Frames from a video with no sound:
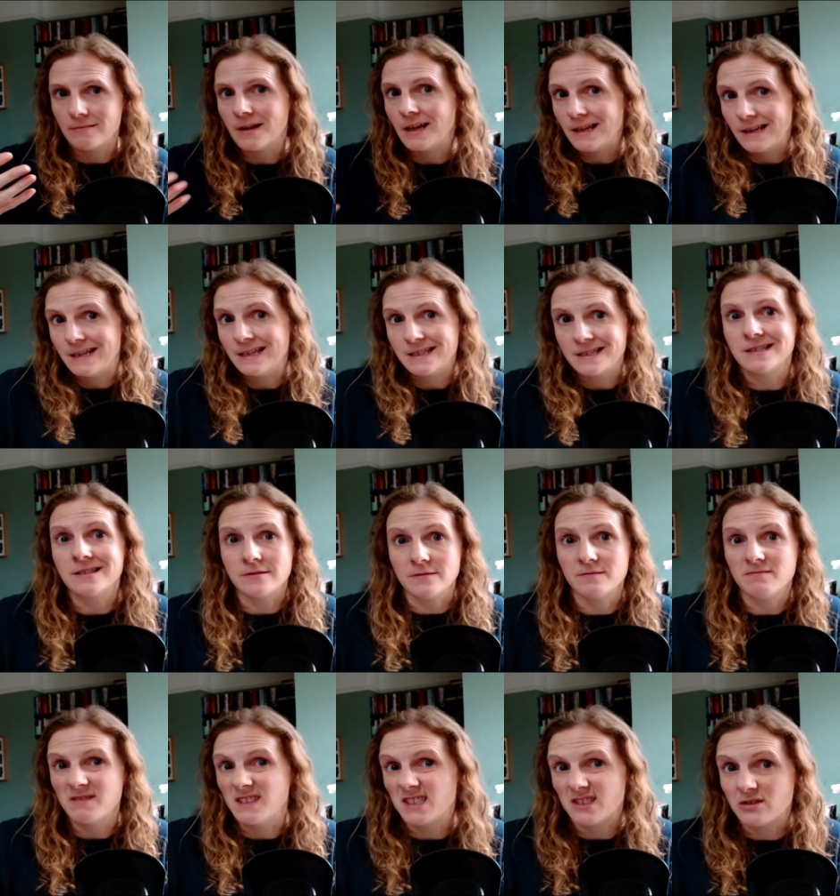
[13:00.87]
a list
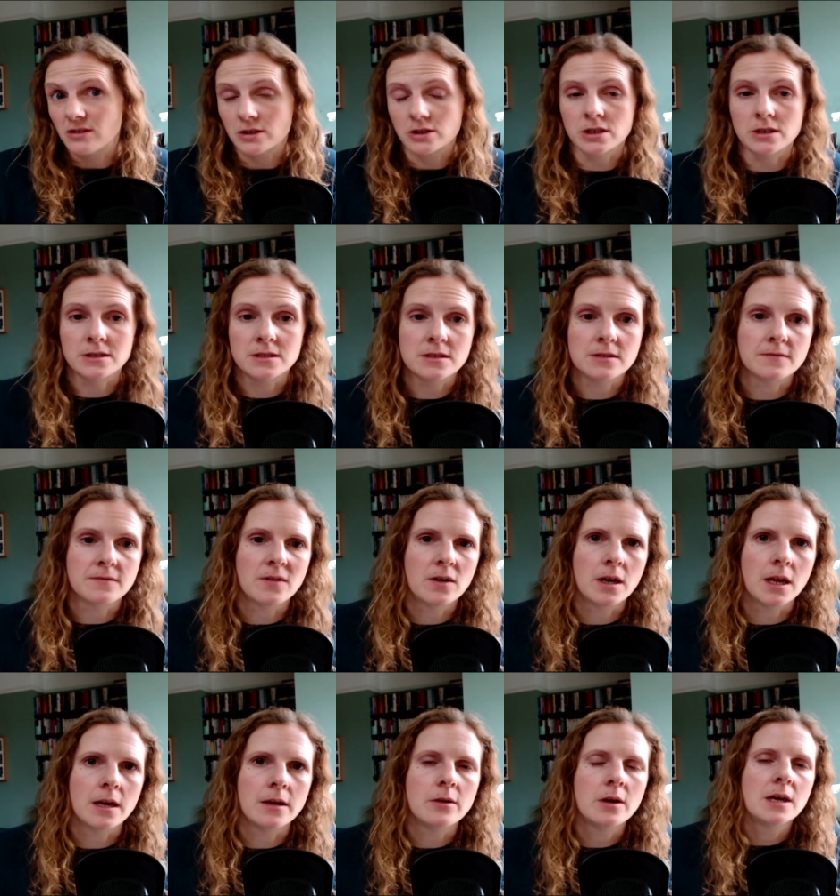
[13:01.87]
of instructions to
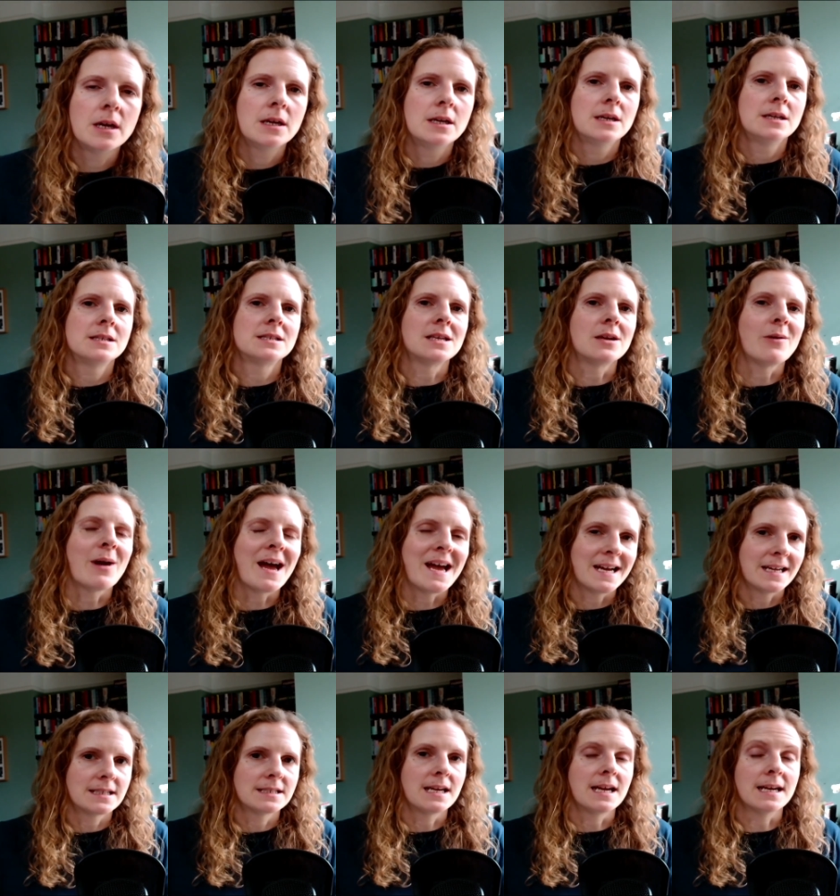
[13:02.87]
follow. So act